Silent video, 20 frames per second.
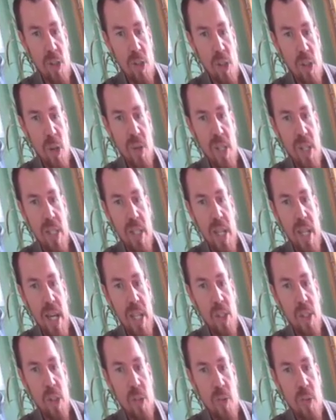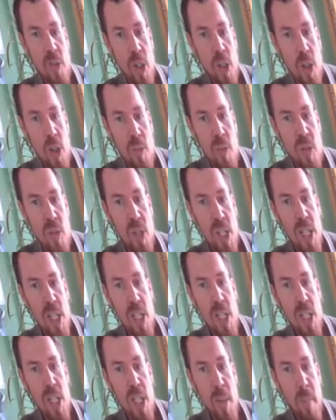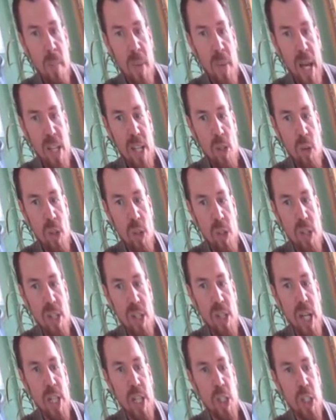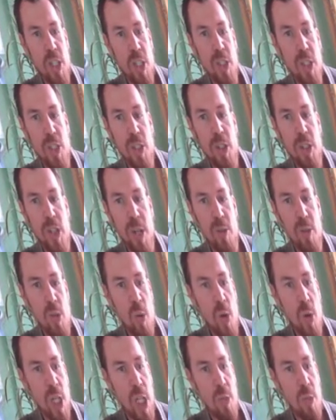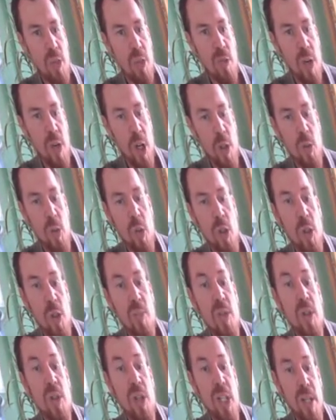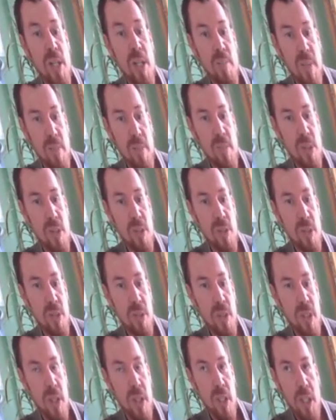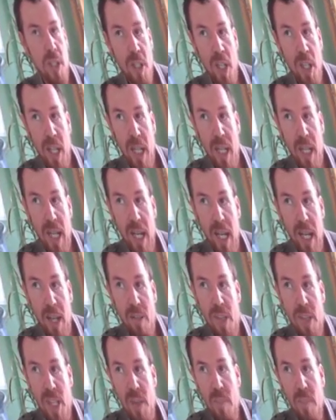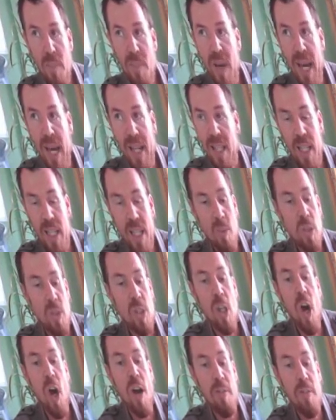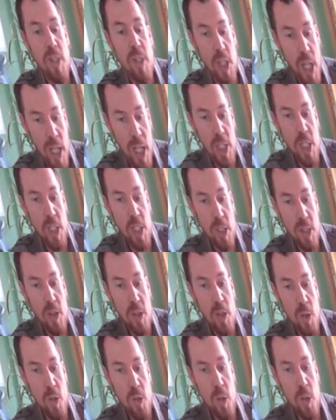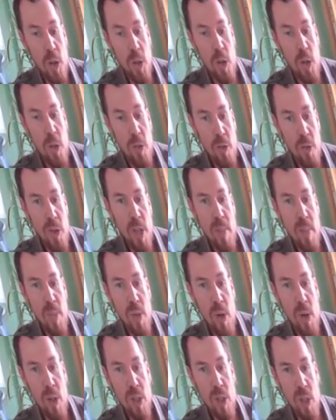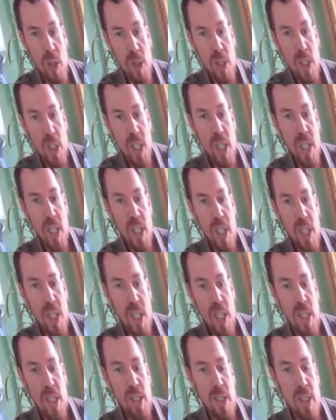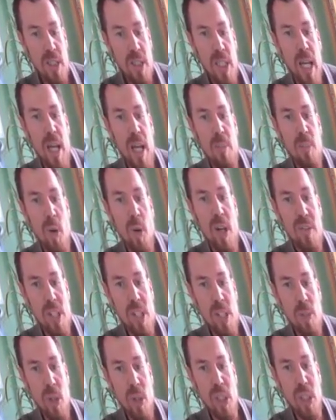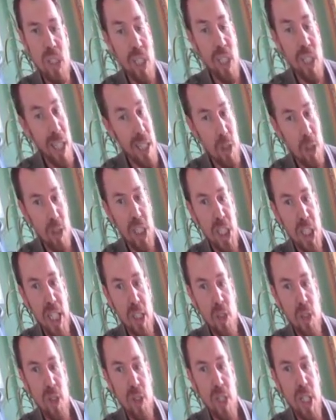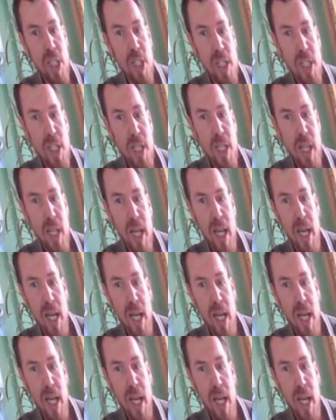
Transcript: So in the case of the community-based organisation that was working with vulnerable community members, the impact there was life-changing for that person. His previous trajectory